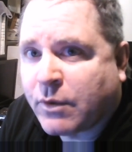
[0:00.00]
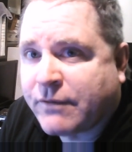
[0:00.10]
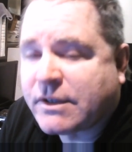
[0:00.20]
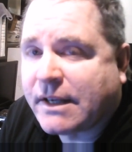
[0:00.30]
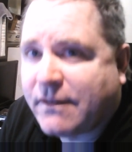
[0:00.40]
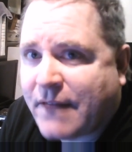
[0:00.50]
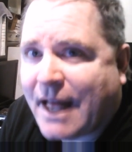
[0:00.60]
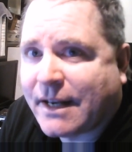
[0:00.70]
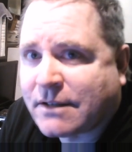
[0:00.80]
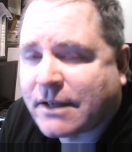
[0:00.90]
We've seen
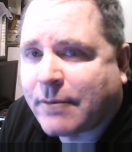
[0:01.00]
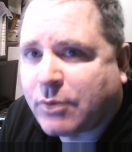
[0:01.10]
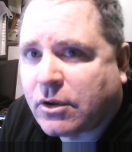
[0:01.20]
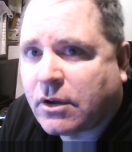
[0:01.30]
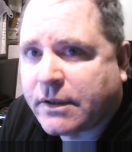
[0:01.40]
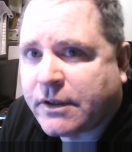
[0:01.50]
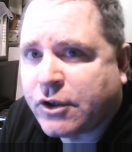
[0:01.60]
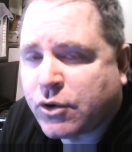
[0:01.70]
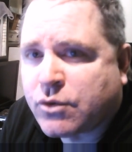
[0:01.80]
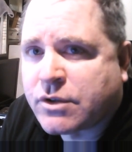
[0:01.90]
that example in the
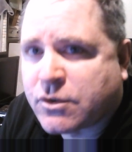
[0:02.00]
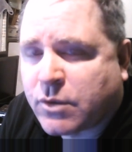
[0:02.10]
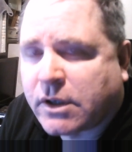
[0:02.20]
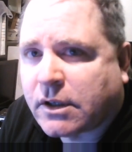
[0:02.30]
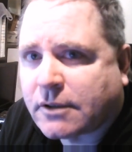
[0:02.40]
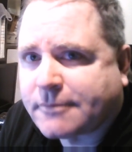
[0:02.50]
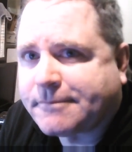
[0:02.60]
news as well.